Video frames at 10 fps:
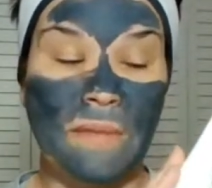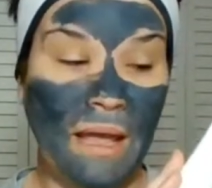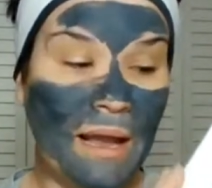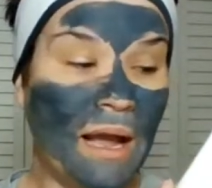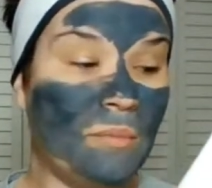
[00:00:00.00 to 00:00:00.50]

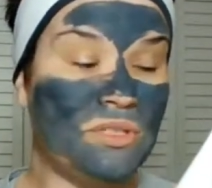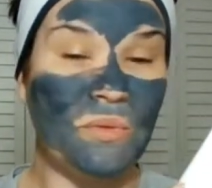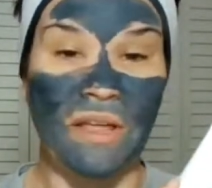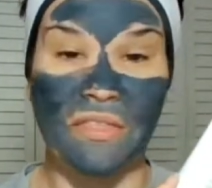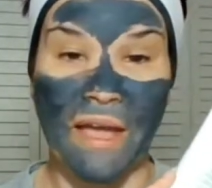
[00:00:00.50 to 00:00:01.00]
It comes
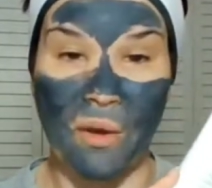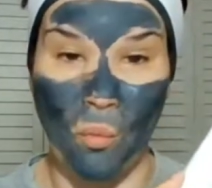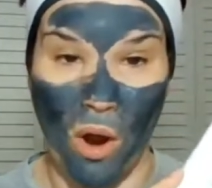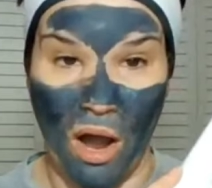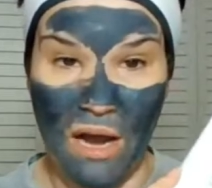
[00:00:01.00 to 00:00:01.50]
with a
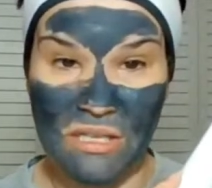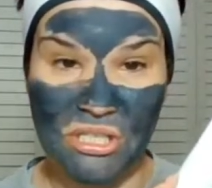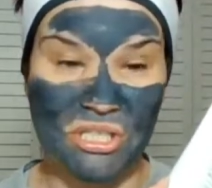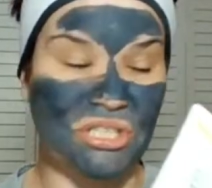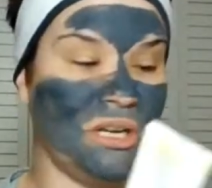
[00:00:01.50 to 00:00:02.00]

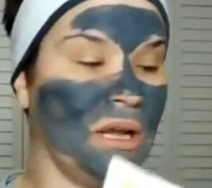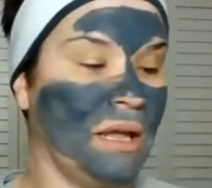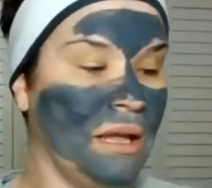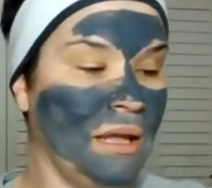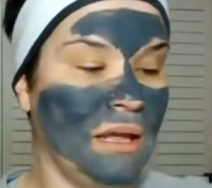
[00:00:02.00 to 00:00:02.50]
wash,
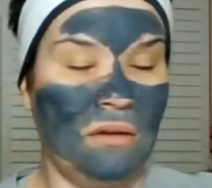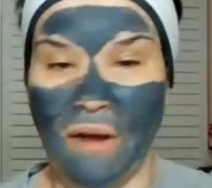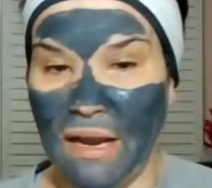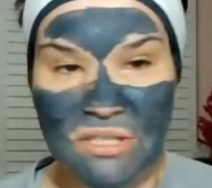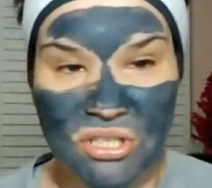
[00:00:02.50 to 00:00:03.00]

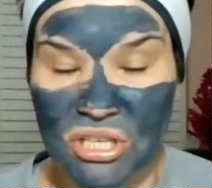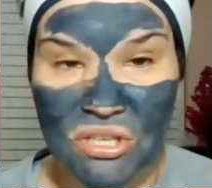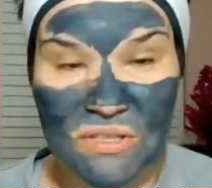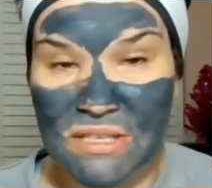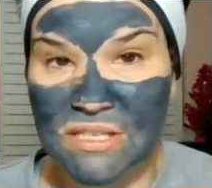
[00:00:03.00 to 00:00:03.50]
right? So you can
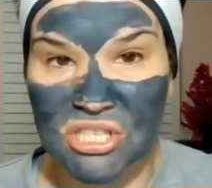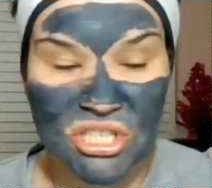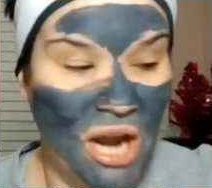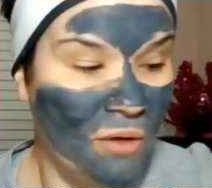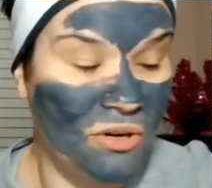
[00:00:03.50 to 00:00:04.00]
use this
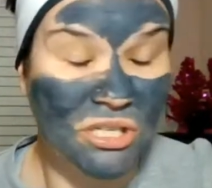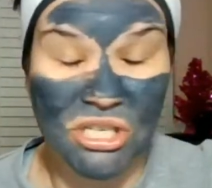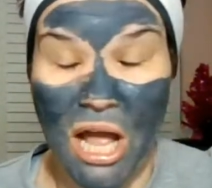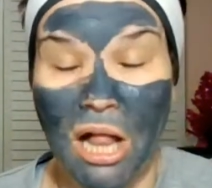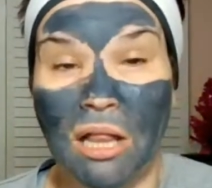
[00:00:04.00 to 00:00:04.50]
shower
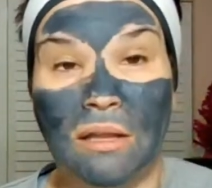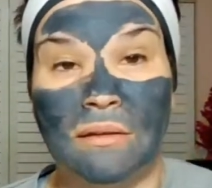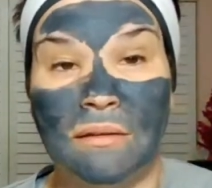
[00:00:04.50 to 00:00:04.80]
gel